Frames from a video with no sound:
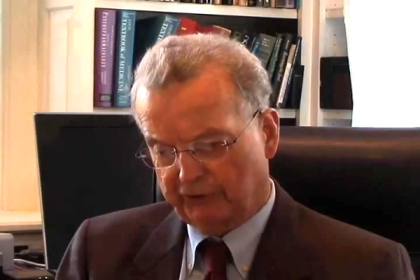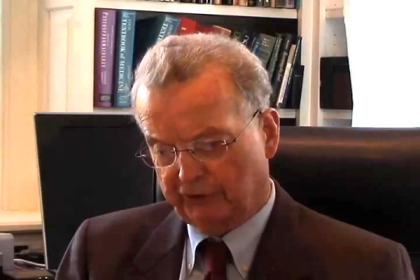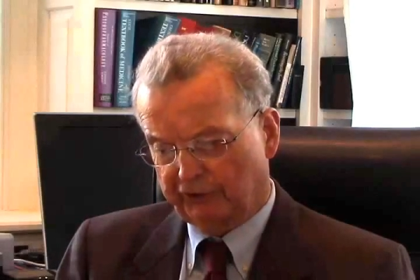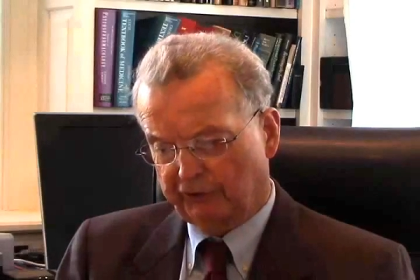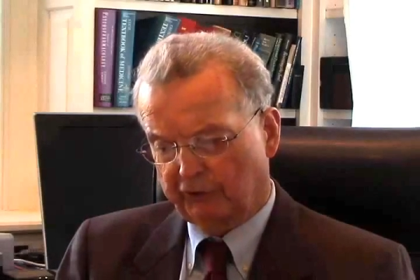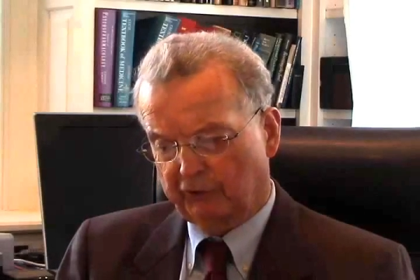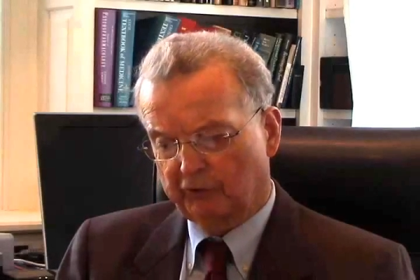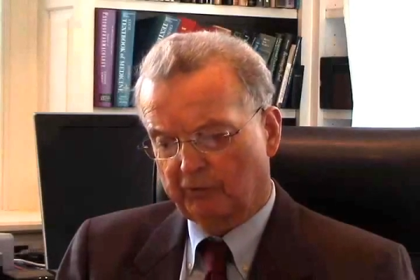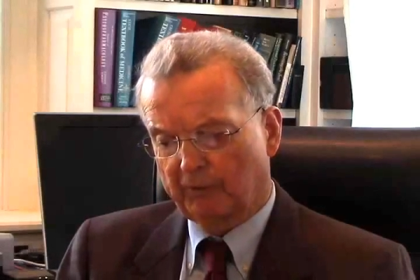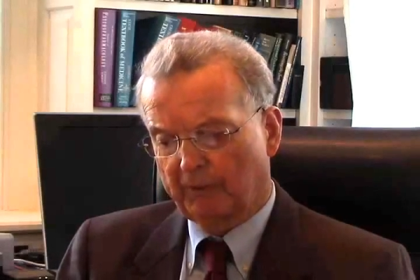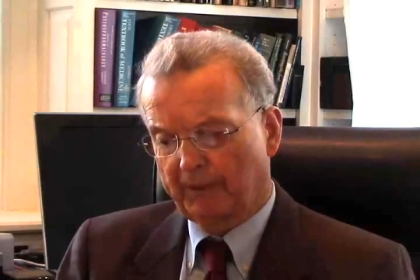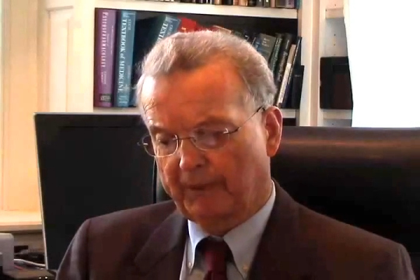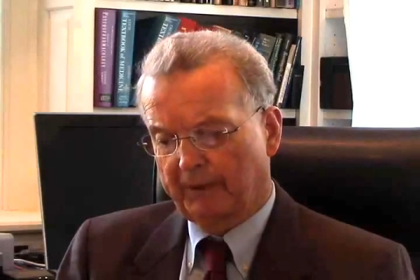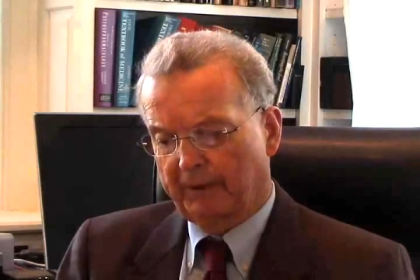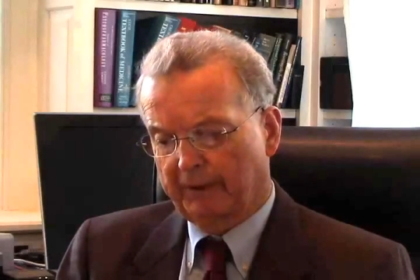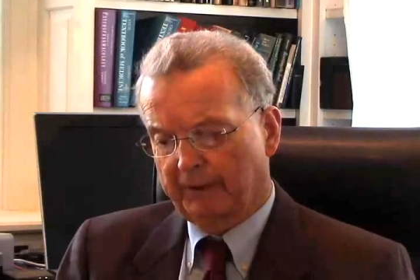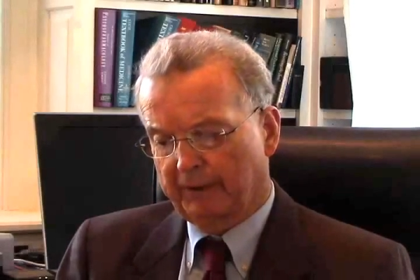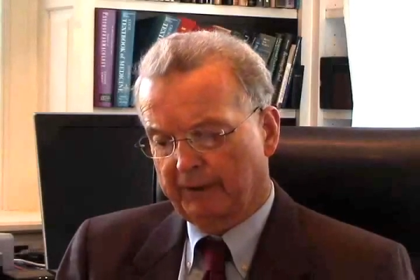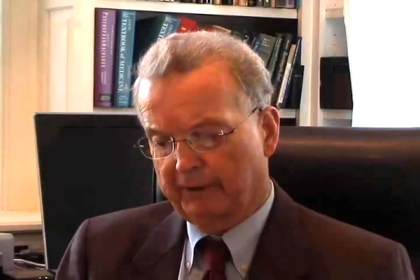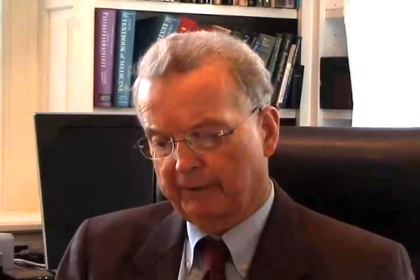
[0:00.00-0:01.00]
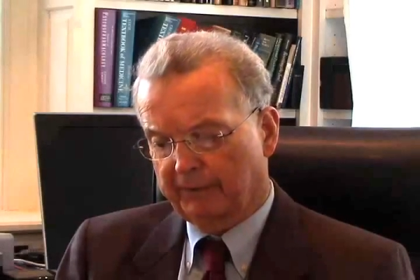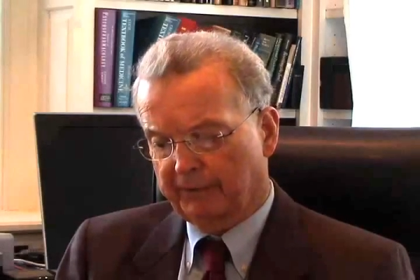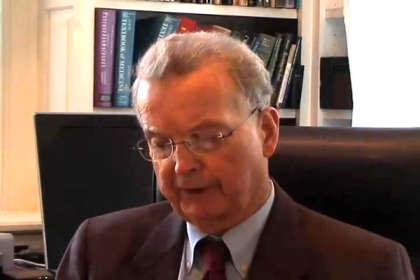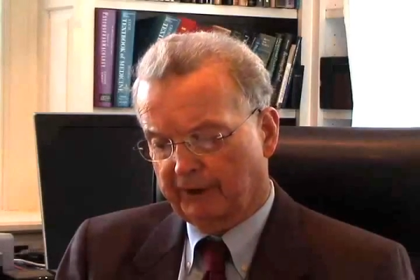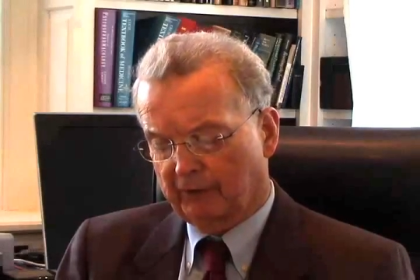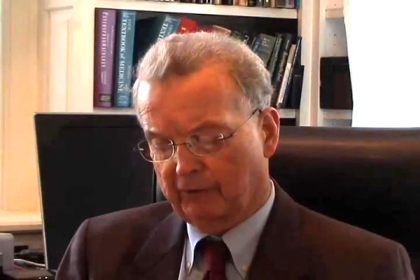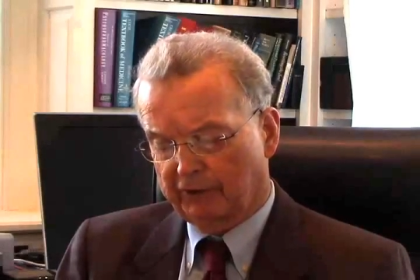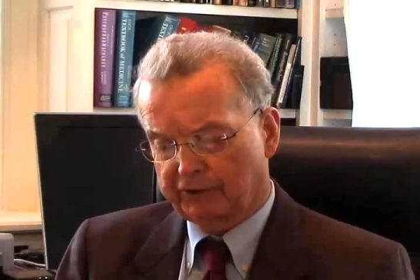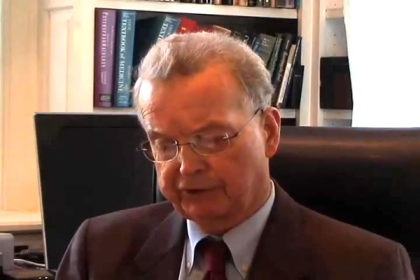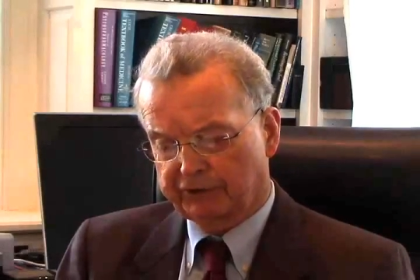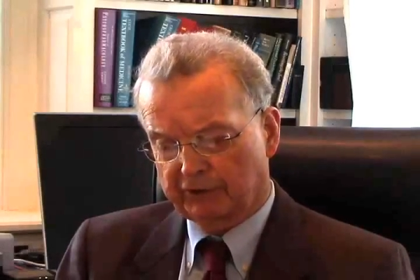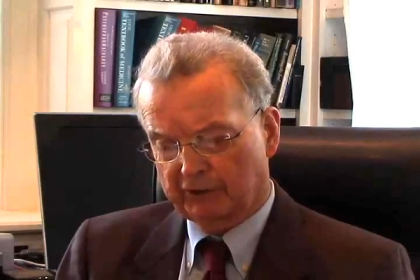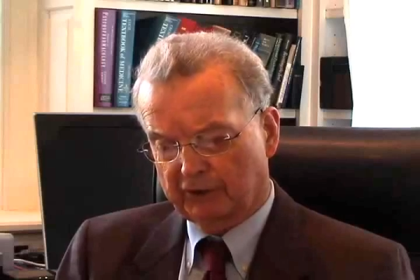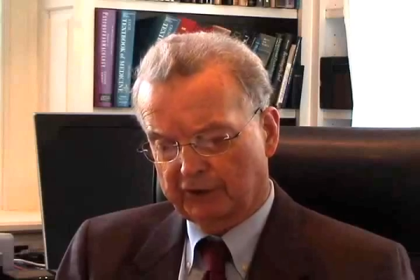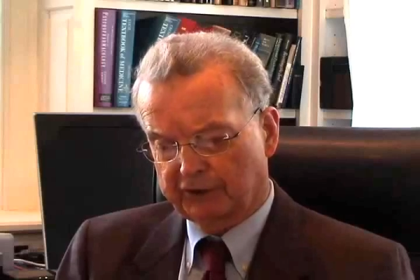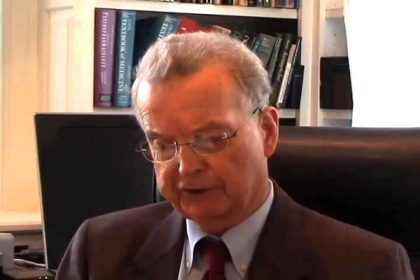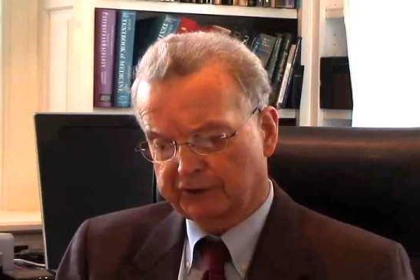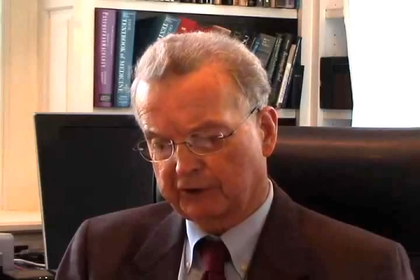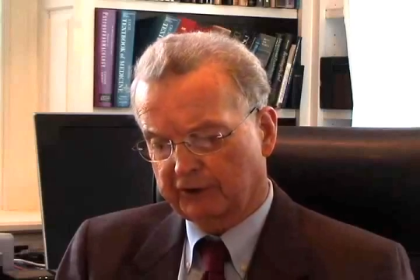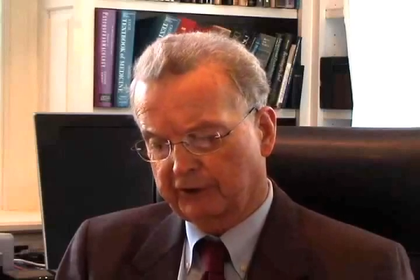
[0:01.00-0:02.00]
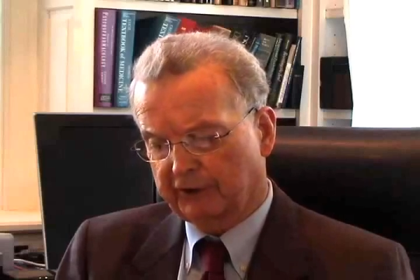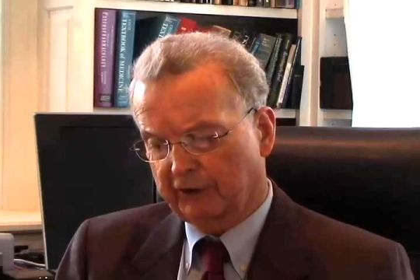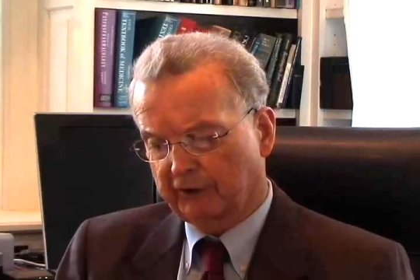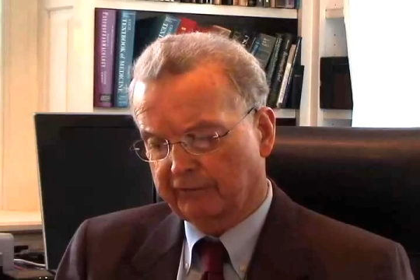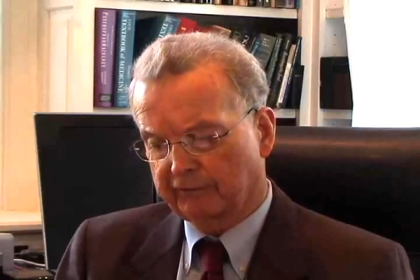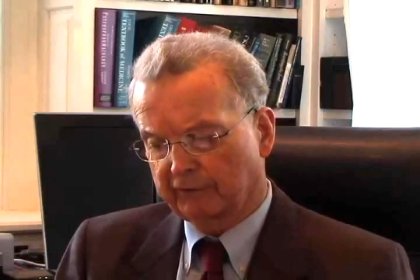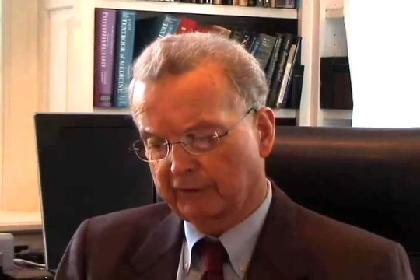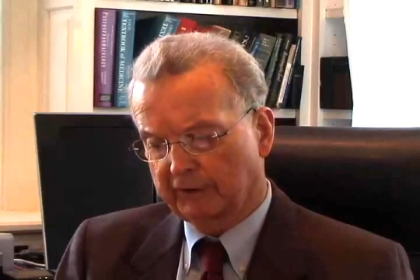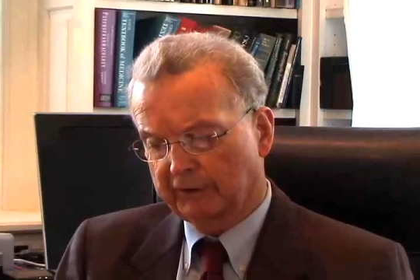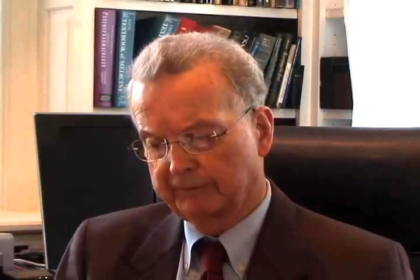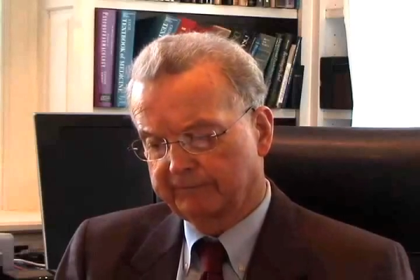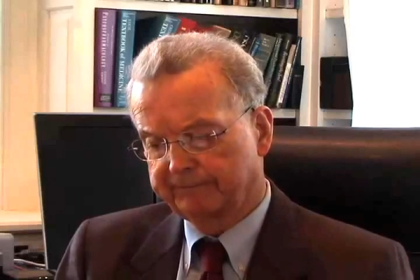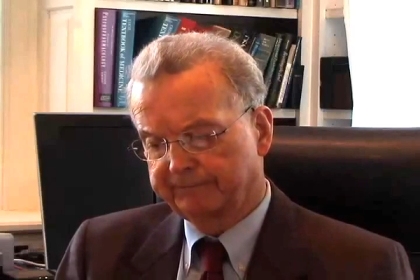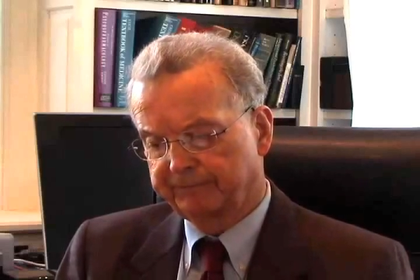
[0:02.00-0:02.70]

to you, but I want you to listen carefully.